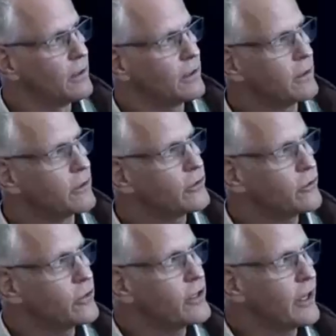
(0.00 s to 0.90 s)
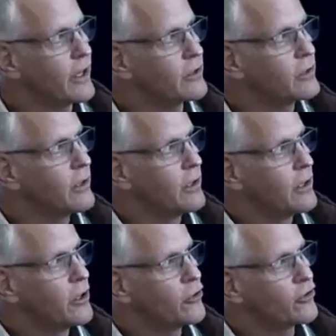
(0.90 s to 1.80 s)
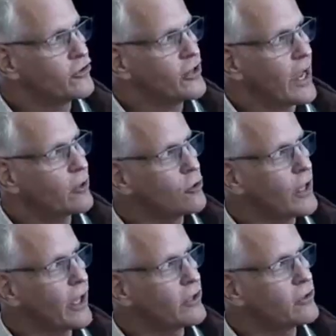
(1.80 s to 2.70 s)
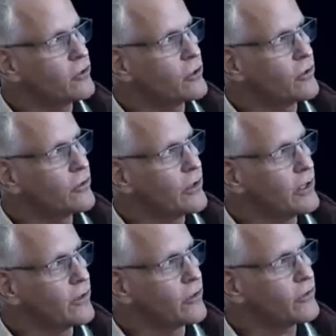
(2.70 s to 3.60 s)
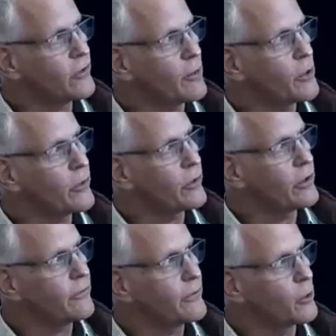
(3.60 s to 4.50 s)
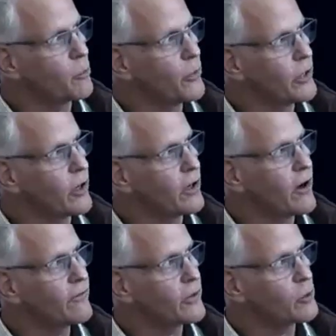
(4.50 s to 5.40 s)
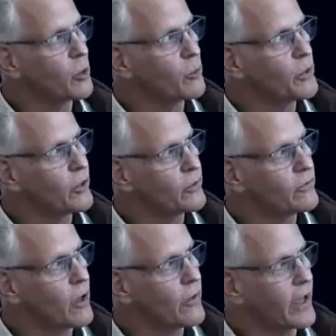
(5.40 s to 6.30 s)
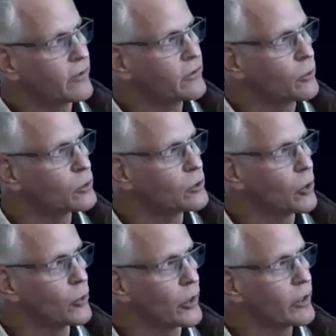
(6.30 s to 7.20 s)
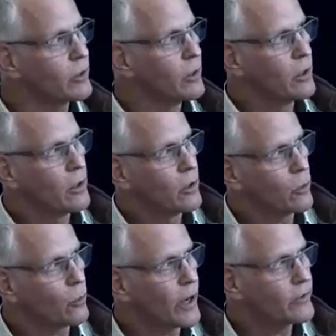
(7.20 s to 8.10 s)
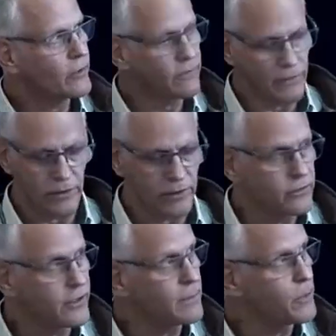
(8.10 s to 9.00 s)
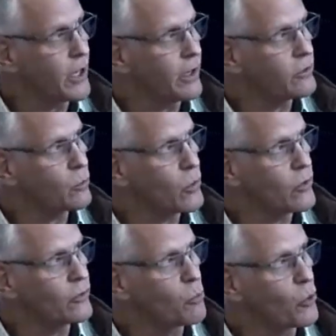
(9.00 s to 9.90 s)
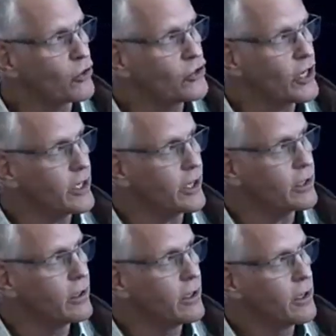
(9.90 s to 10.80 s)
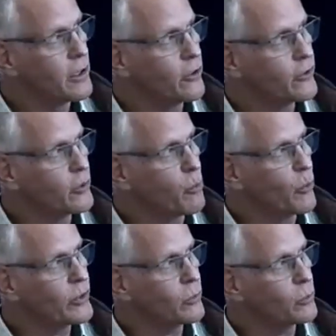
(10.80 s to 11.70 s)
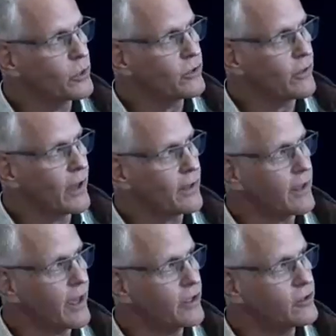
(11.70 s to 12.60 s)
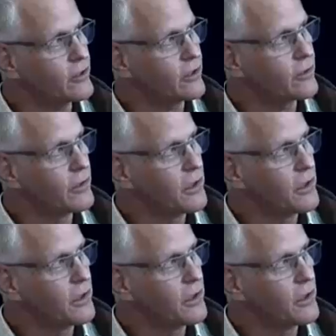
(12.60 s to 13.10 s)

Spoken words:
in a street canyon. Here's a shallow canyon. You can see in the summer they're going to feel pretty uncomfortable because of all that solar loading. Whereas if in a deep canyon where there's more shading, here's the point at which that canyon is